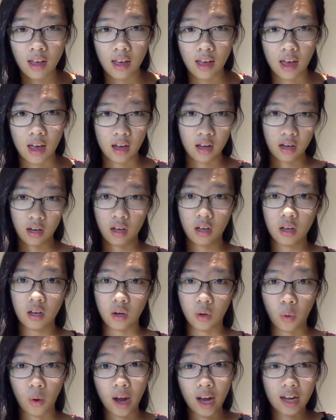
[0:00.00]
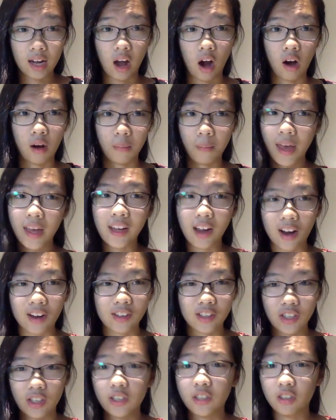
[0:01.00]
and Gawain, our main
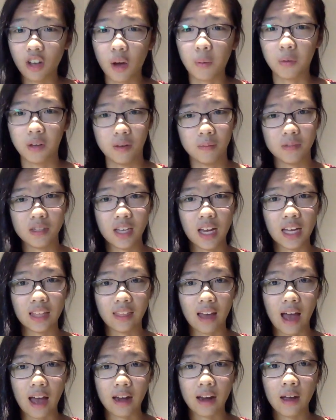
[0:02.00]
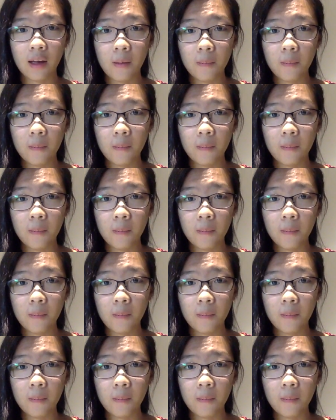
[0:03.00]
character, stopped him, saying that,